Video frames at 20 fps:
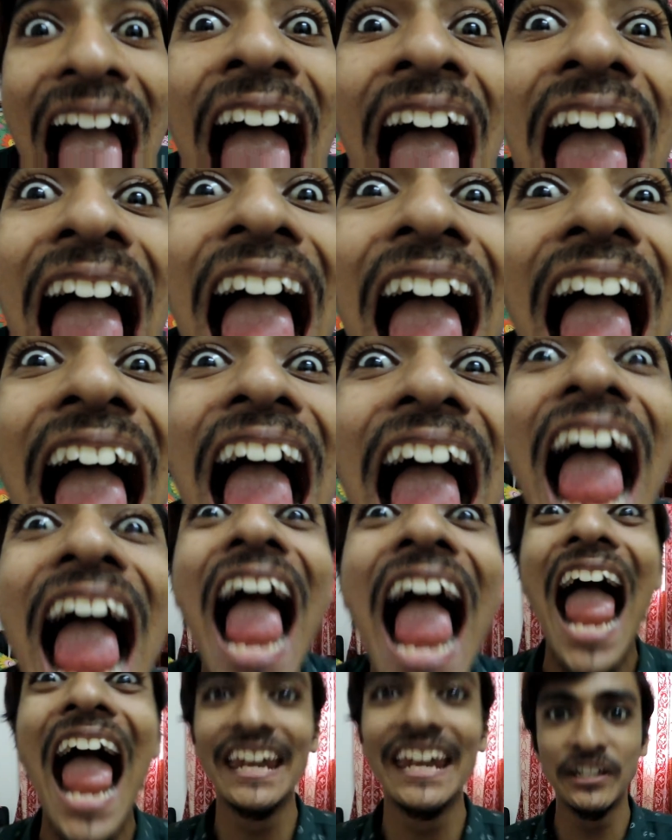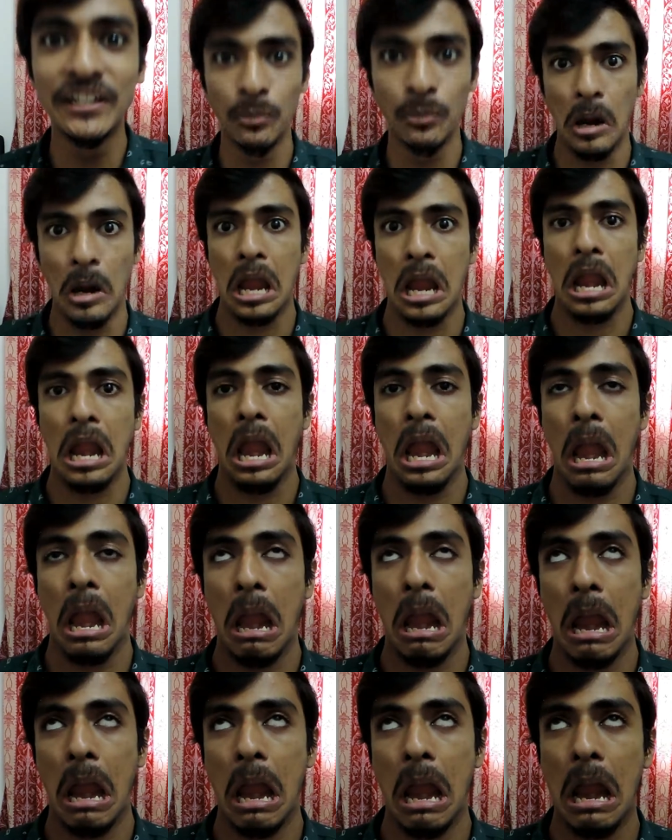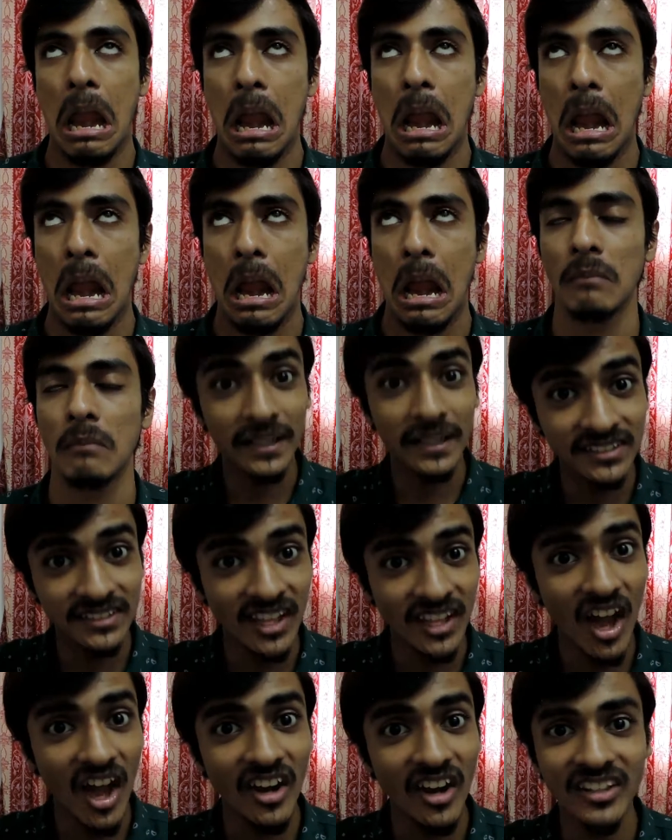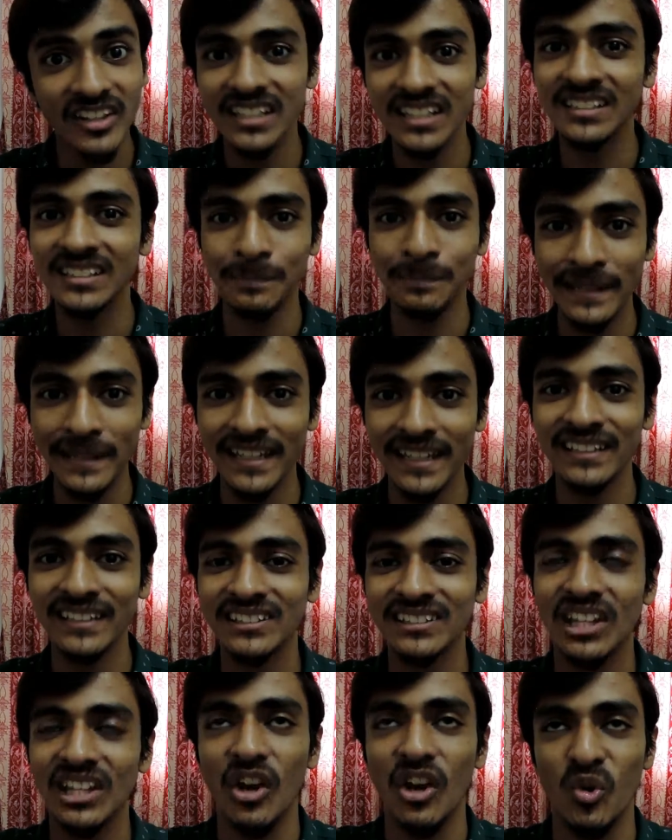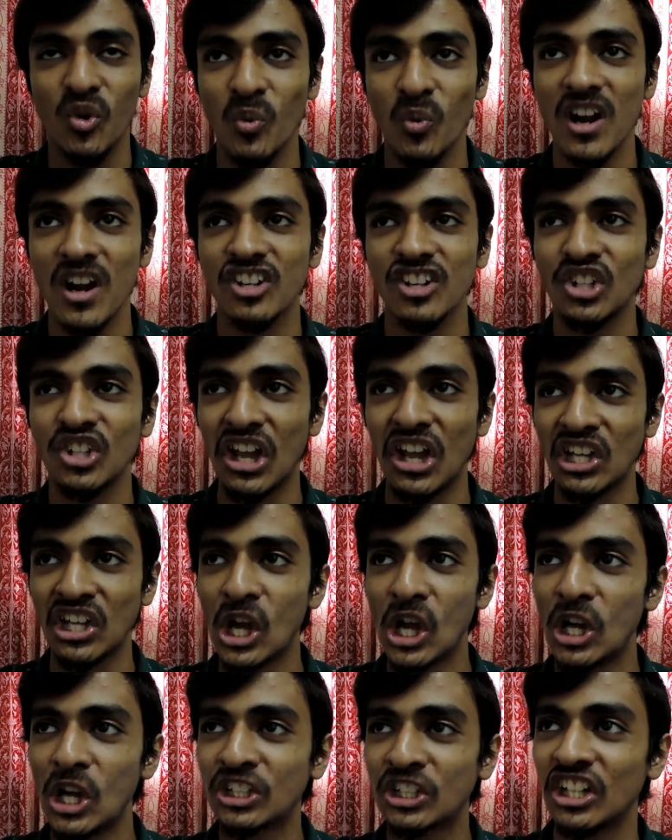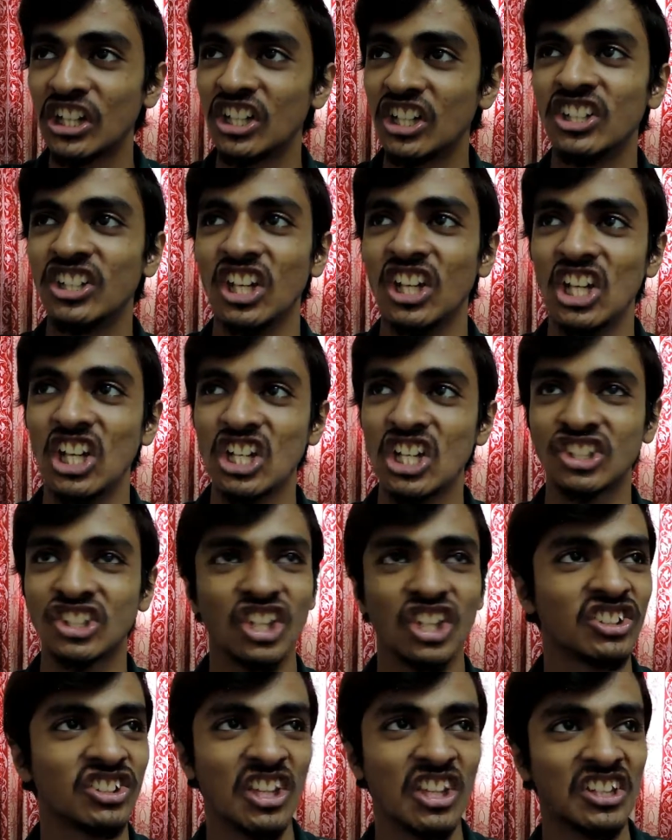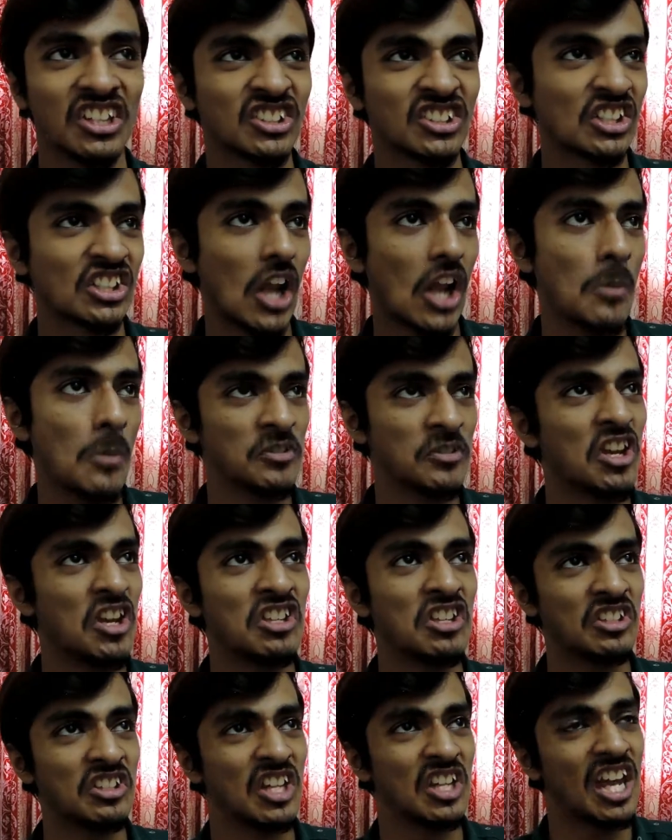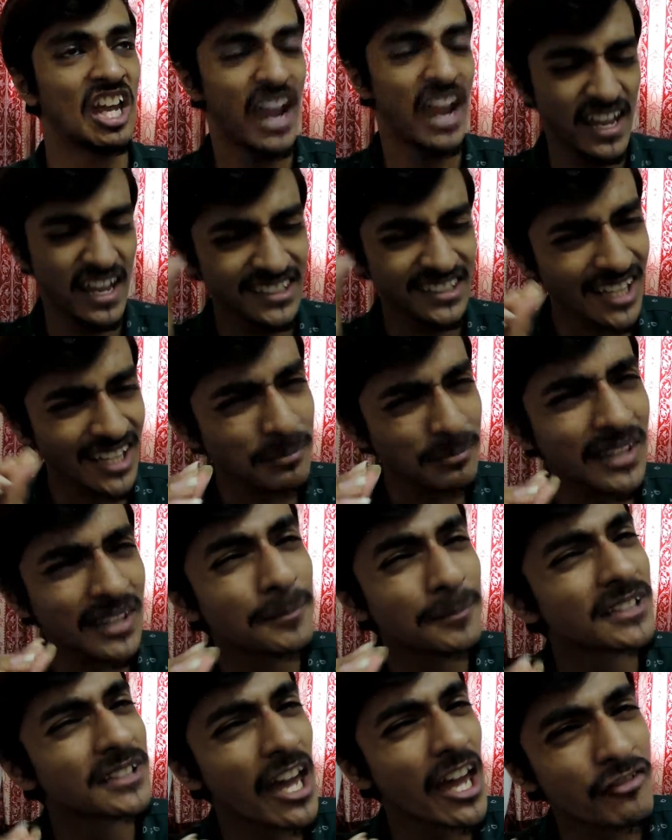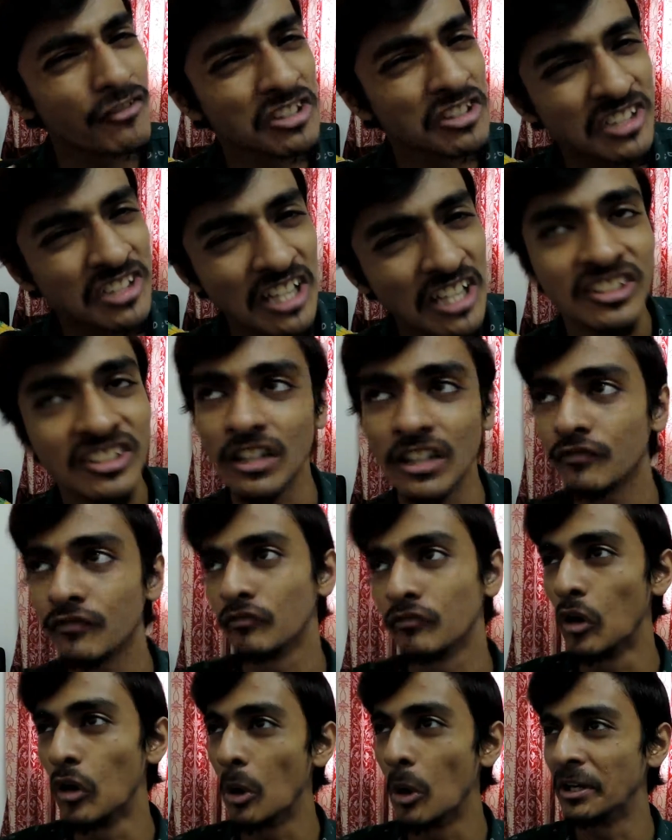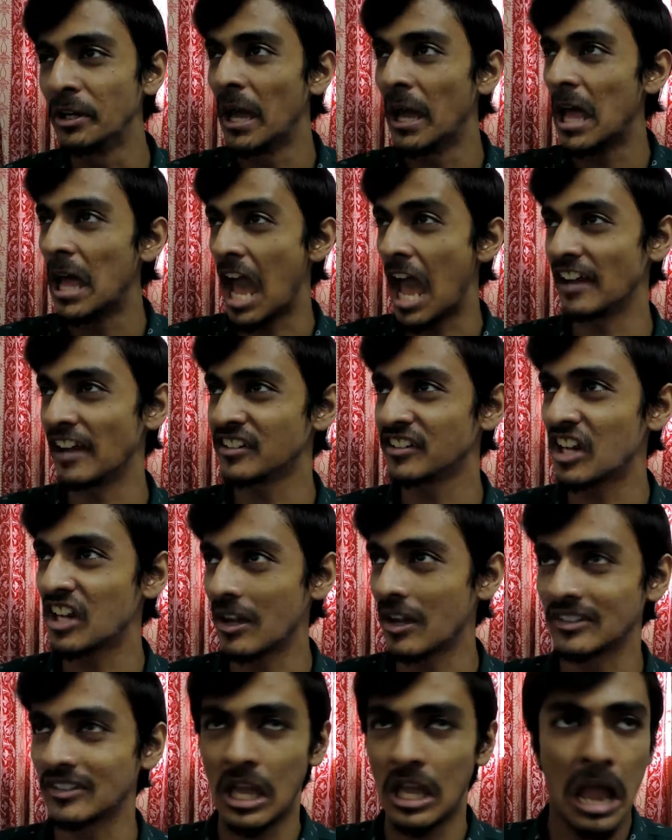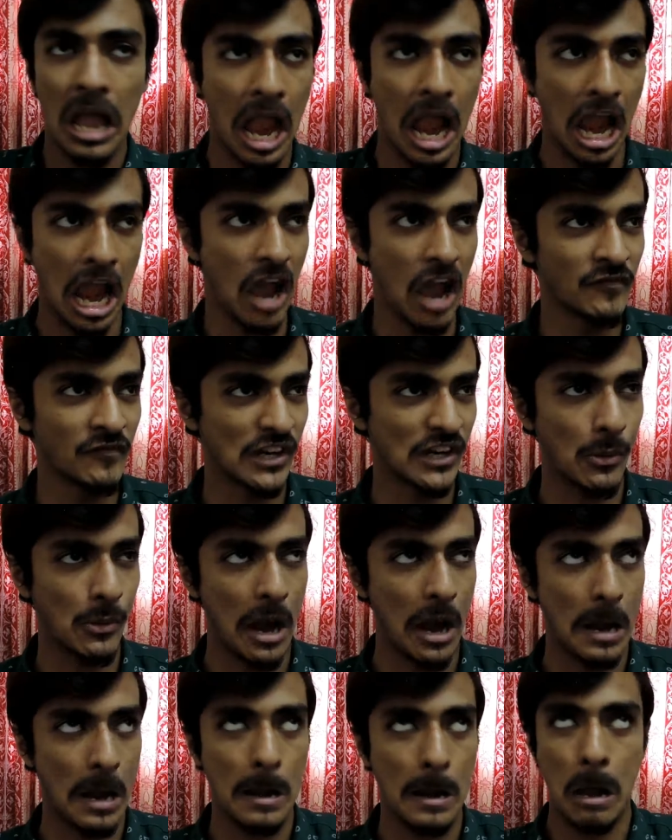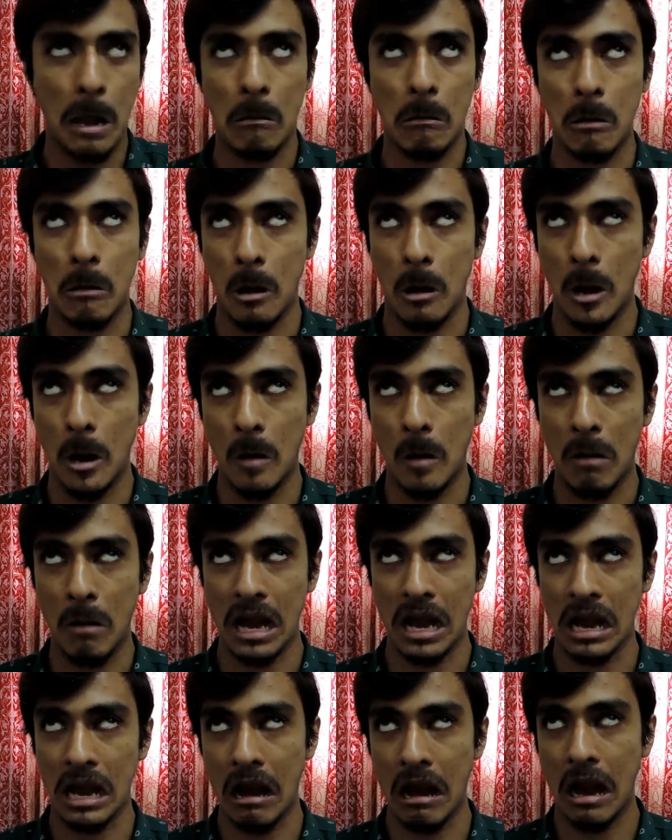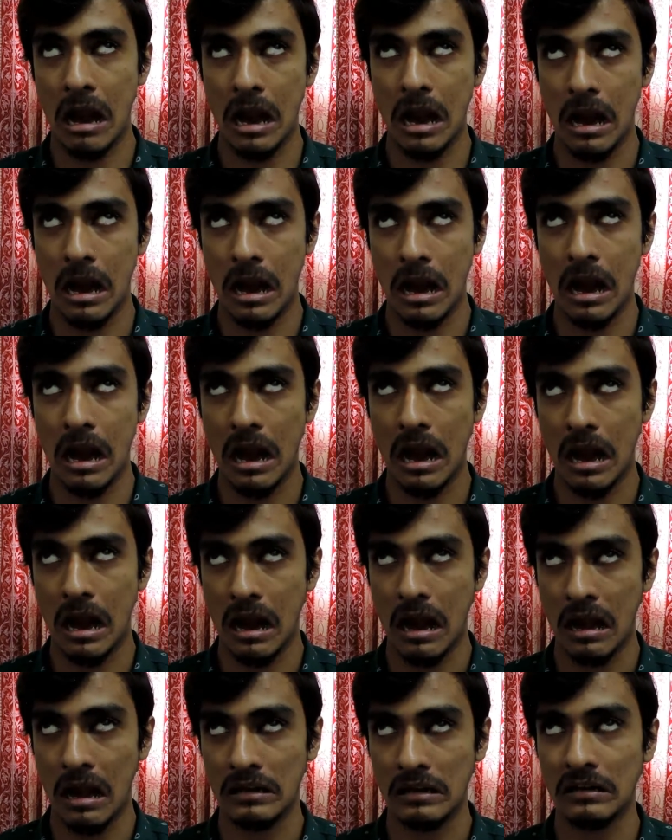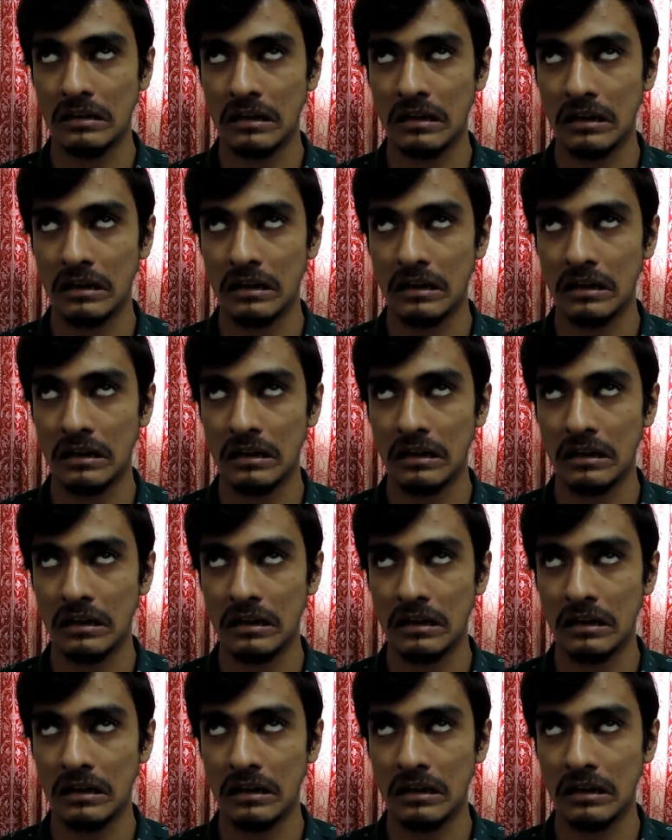The bazaar is a place where you can get delicious, scrumptious, and sometimes average tasting food and drinks everywhere. Oh my god!